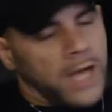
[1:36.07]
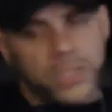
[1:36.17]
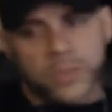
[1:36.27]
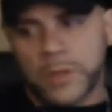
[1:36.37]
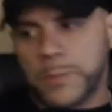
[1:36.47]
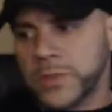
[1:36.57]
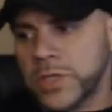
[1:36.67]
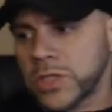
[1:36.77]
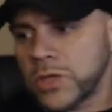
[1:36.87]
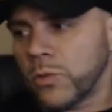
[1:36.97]
just
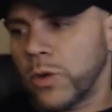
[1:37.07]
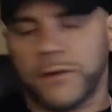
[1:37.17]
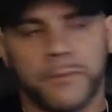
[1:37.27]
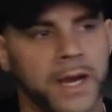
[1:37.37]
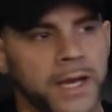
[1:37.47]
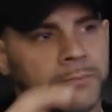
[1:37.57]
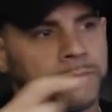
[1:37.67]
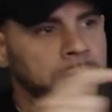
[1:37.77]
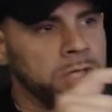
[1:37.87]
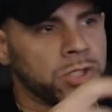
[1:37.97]
repositioned one of my
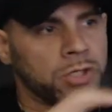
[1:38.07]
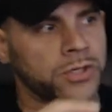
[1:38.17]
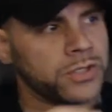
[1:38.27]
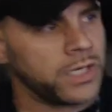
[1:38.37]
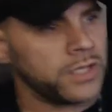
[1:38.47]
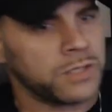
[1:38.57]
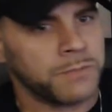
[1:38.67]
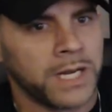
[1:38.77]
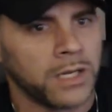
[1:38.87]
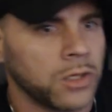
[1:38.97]
pictures and it just
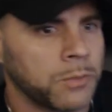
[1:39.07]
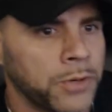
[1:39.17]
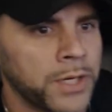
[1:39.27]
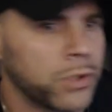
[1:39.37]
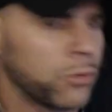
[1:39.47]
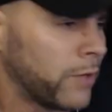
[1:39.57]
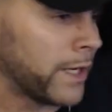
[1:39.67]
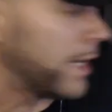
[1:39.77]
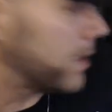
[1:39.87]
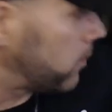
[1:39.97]
made it look pretty cool, I
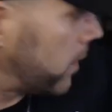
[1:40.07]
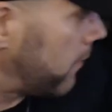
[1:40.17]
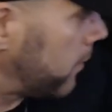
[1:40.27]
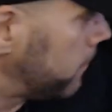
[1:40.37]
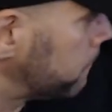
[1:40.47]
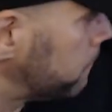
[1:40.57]
guess. Whatever.